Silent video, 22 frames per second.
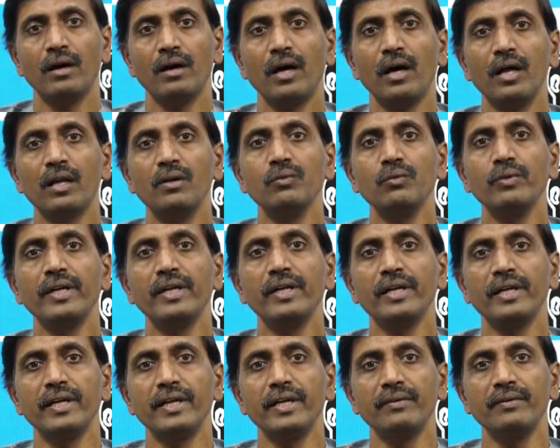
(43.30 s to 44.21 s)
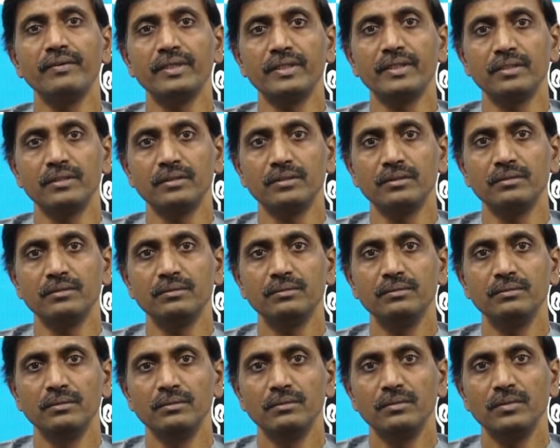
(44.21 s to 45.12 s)
All we treat with
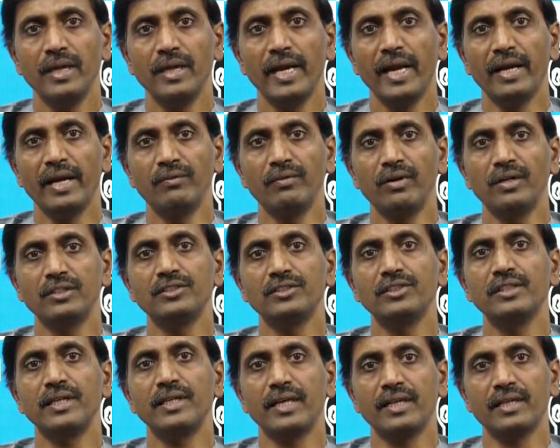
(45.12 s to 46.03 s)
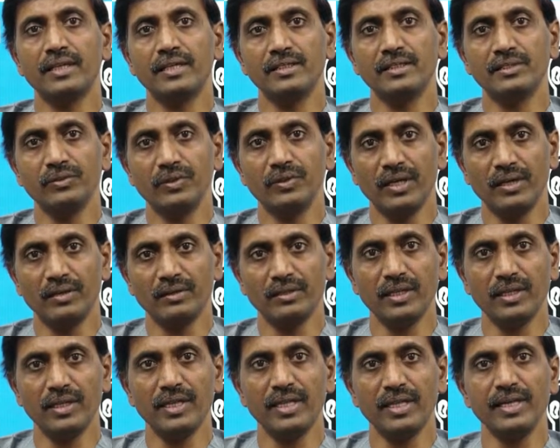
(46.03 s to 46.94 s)
advanced technology. We have
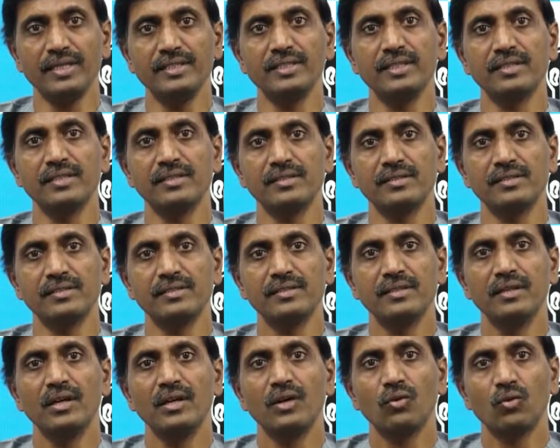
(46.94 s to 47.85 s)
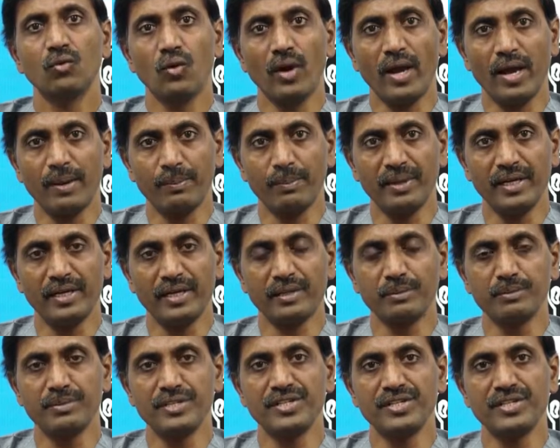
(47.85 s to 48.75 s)
the lasers,
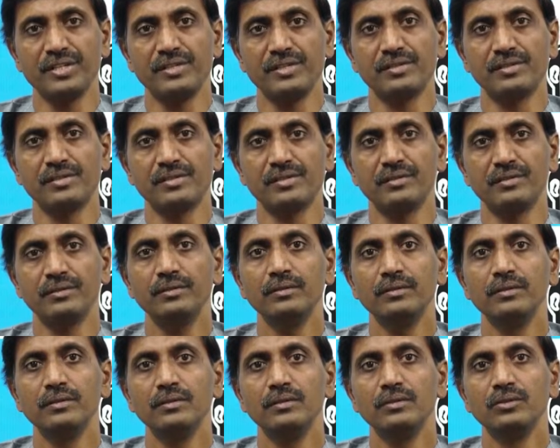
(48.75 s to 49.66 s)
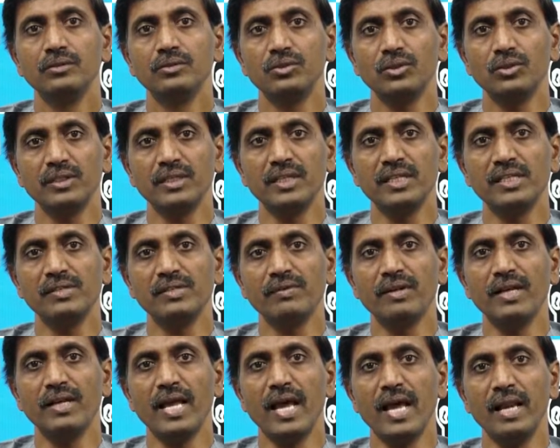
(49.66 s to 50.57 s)
coagulator machines. So this
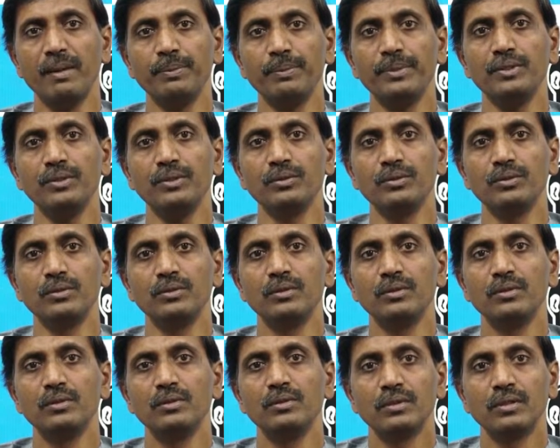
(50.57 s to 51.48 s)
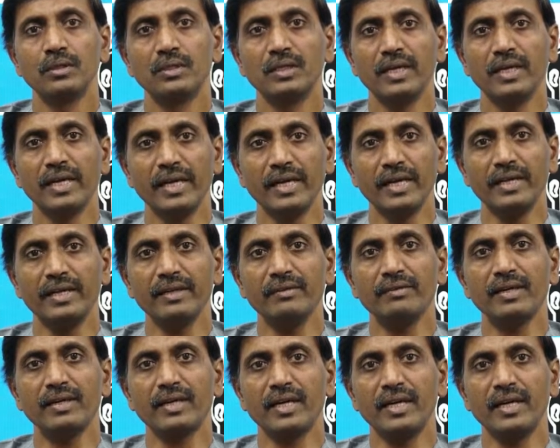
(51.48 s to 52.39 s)
will help to treat
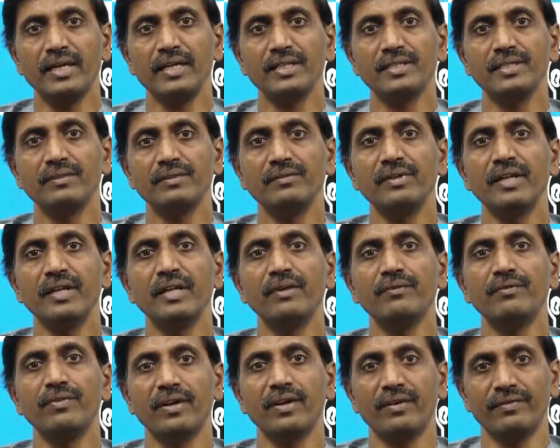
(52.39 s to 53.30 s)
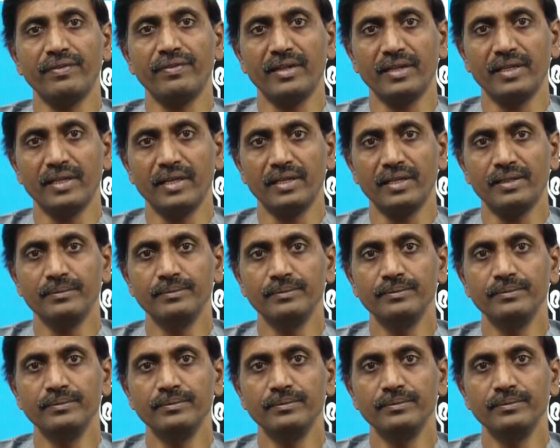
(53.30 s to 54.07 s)
our condition very perfectly.